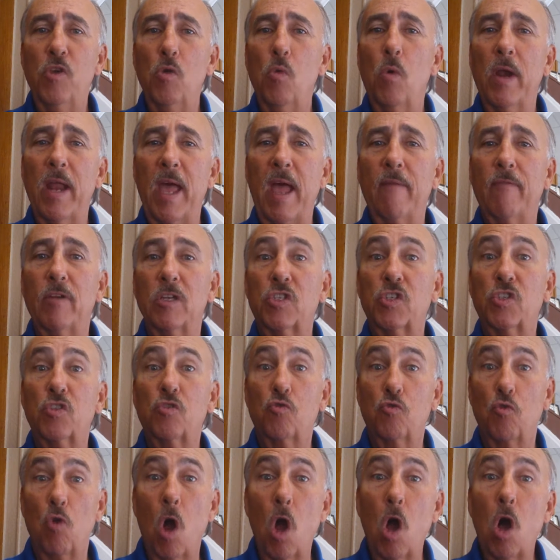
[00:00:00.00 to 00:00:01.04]
you want to have a
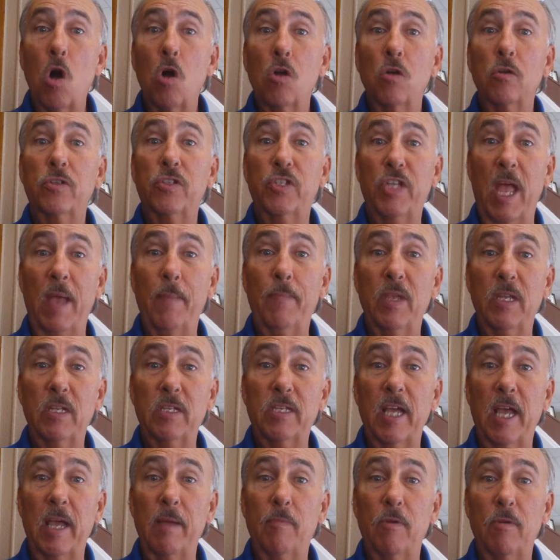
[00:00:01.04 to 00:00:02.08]
strong champion
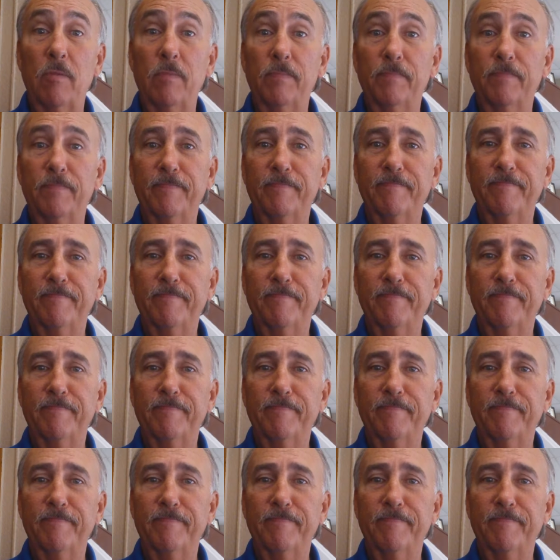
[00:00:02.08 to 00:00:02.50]
table,